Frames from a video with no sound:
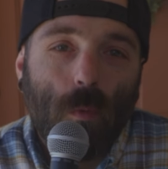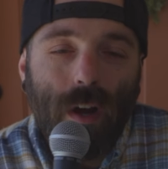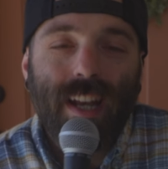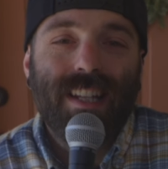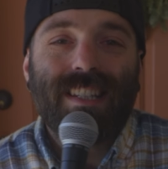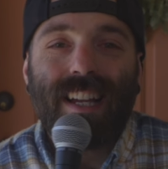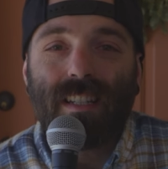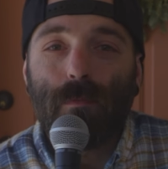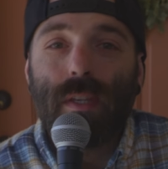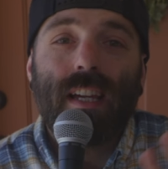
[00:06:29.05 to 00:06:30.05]
what it's like
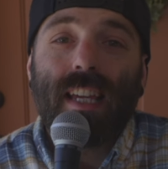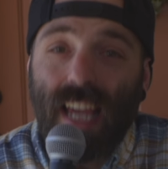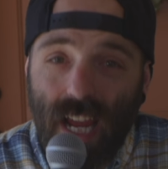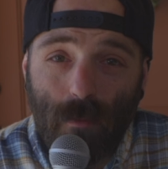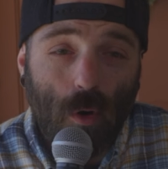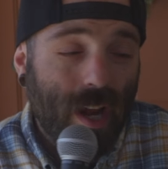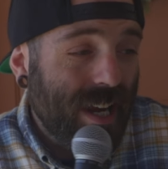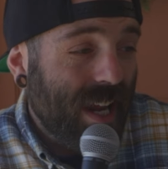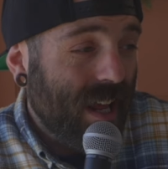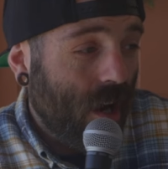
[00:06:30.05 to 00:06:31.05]
to be a gamer
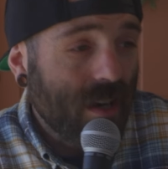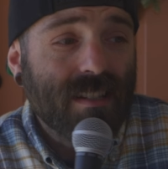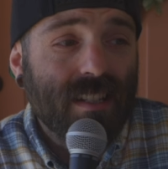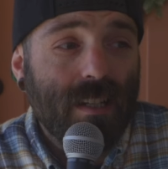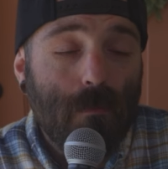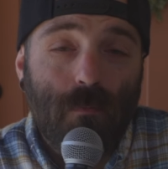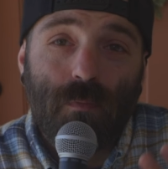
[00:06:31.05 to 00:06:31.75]
and honestly,